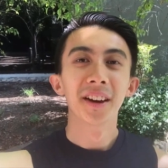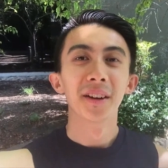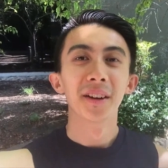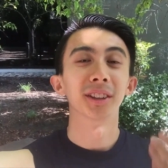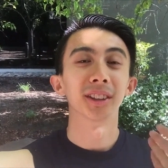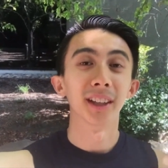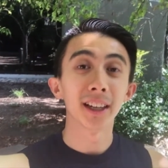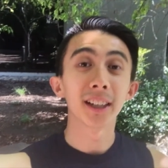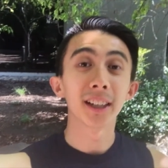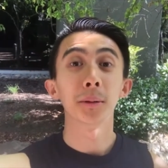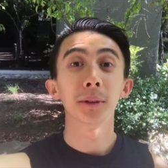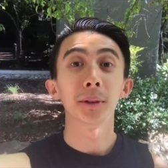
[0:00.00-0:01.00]
Well, today
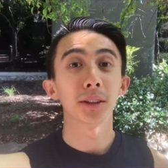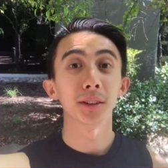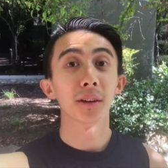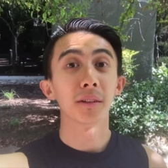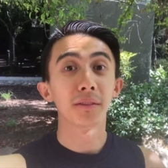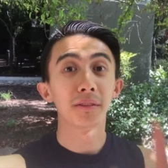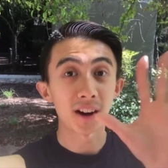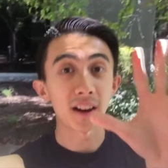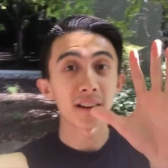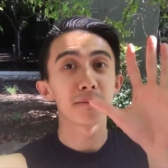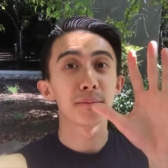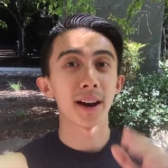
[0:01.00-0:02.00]
I want to tell you the
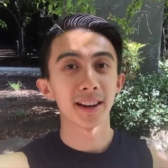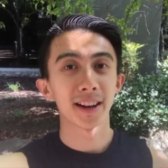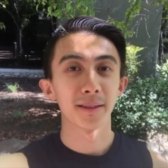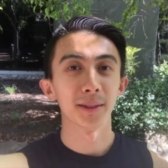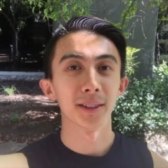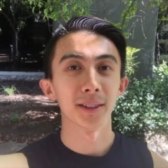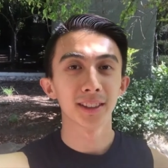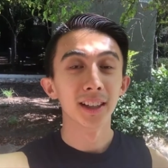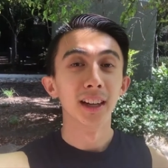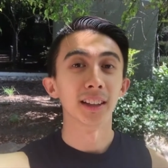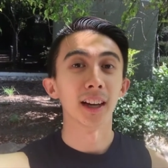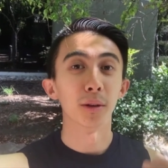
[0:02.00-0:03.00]
five bad habits
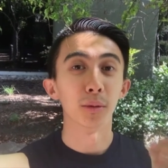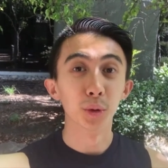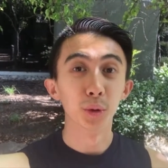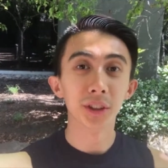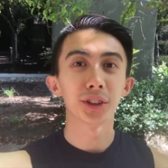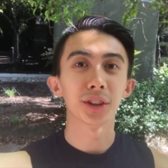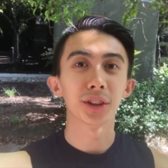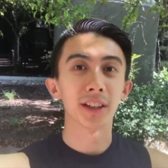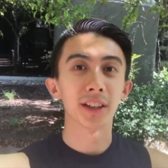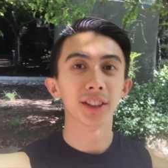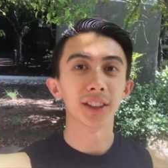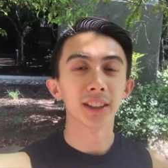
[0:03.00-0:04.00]
that ruin your
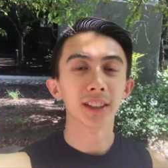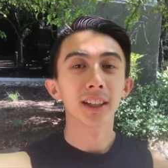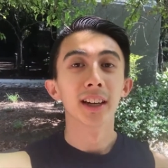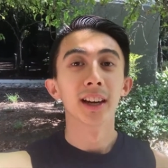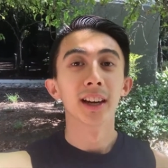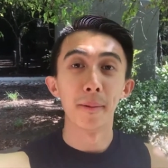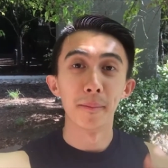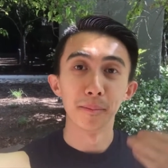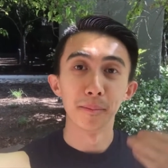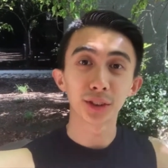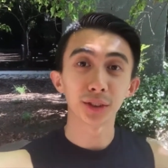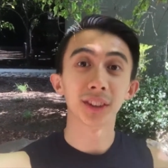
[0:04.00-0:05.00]
energy, and
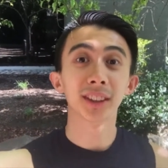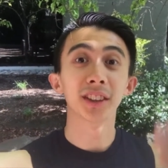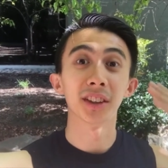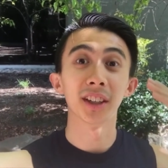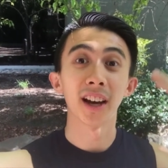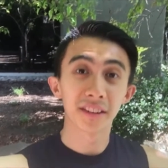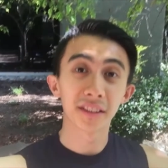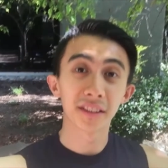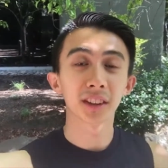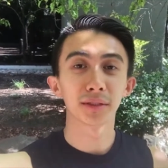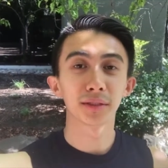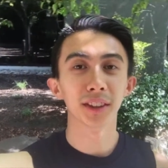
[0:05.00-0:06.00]
make sure you stay to the end of
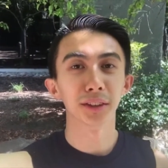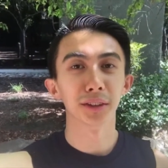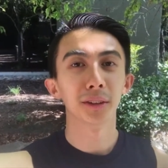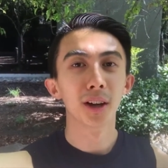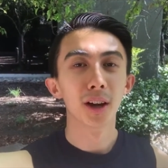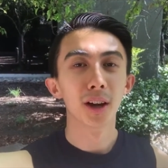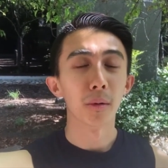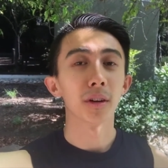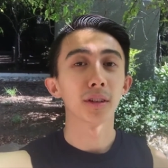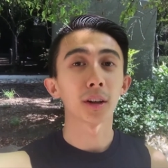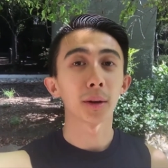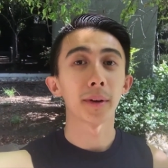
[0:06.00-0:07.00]
this video where I'll
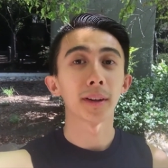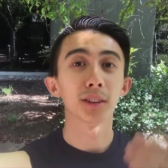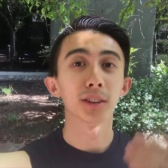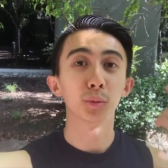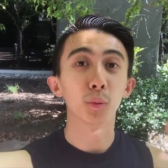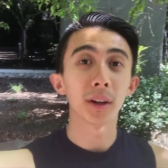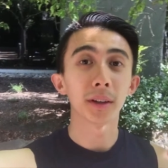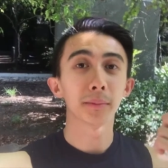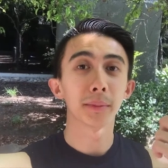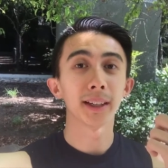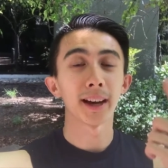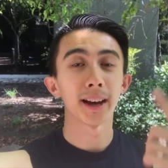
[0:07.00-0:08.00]
talk about this one
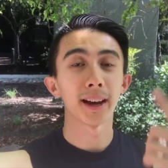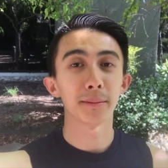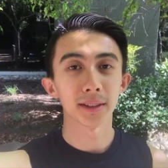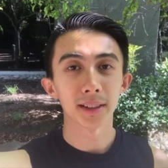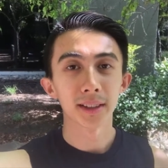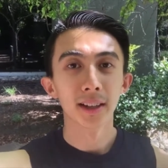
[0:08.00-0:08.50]
main habit